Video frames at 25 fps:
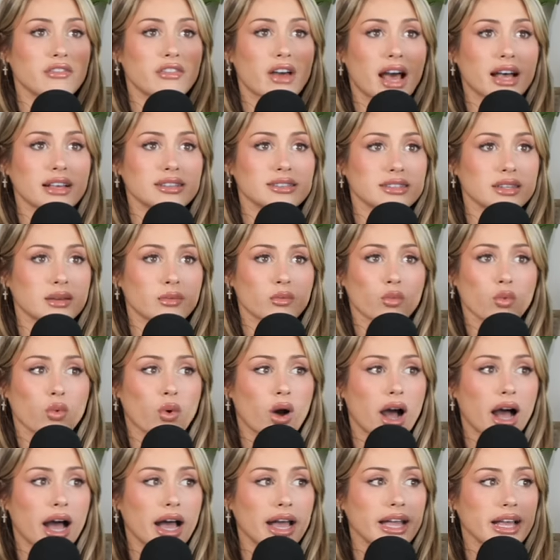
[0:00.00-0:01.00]
I've asked him
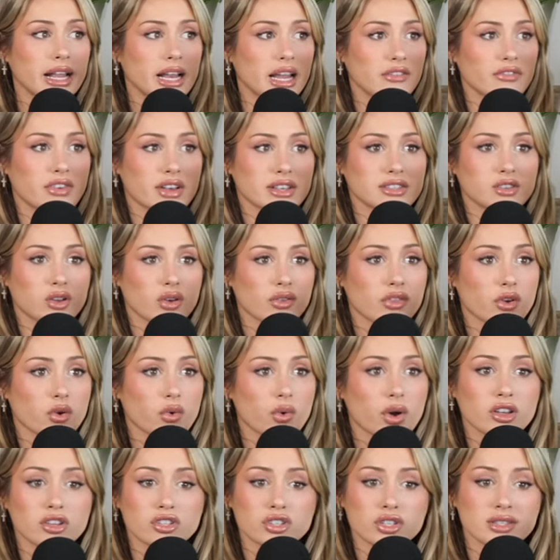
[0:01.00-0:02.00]
why. And I've asked all the
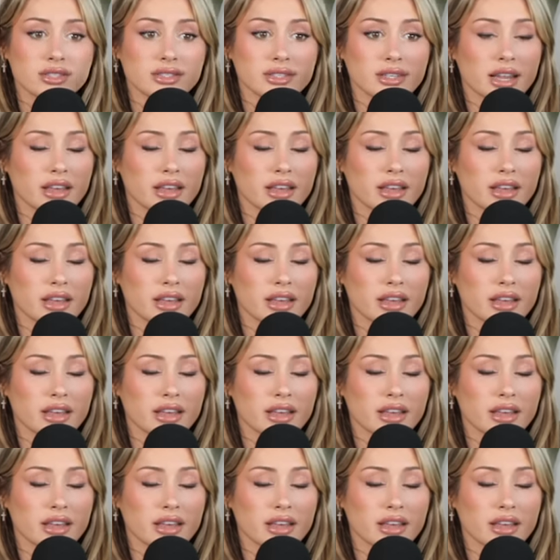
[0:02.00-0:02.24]
questions.